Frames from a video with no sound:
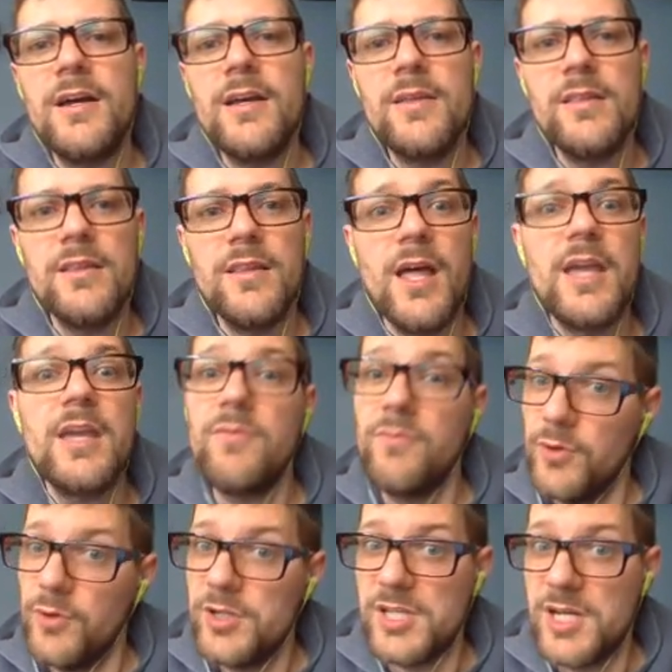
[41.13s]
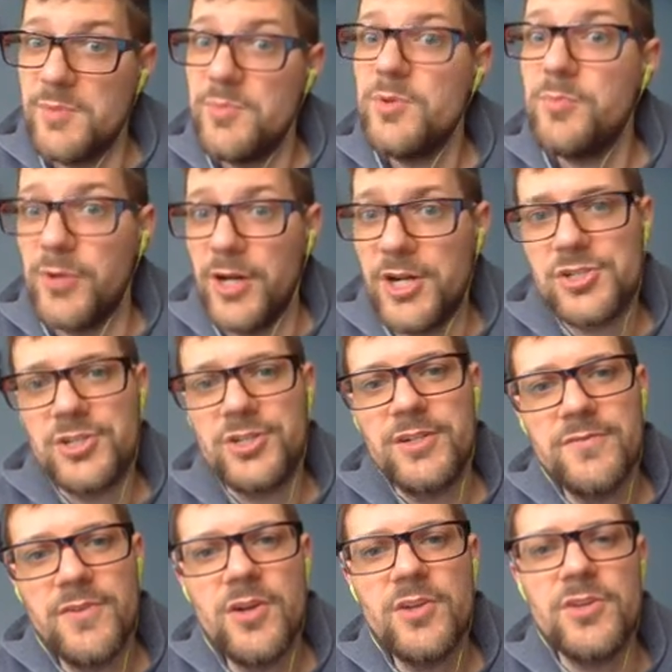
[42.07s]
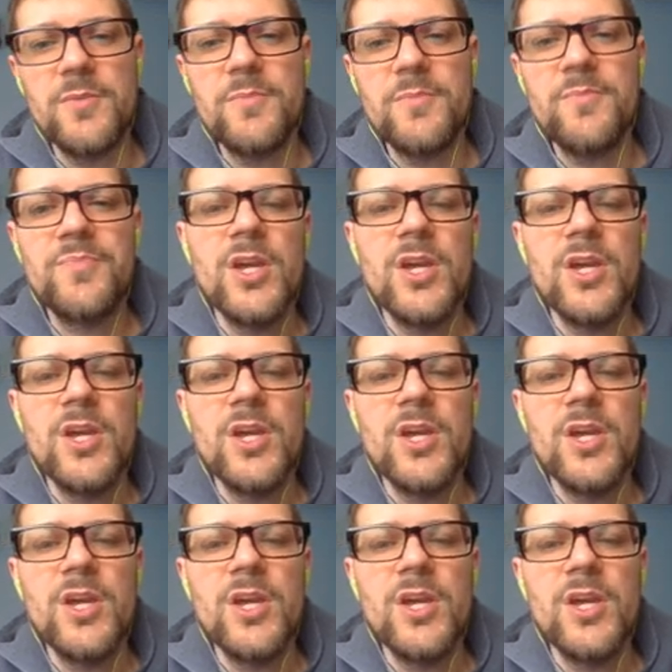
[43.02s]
like, for example, pressure and volume.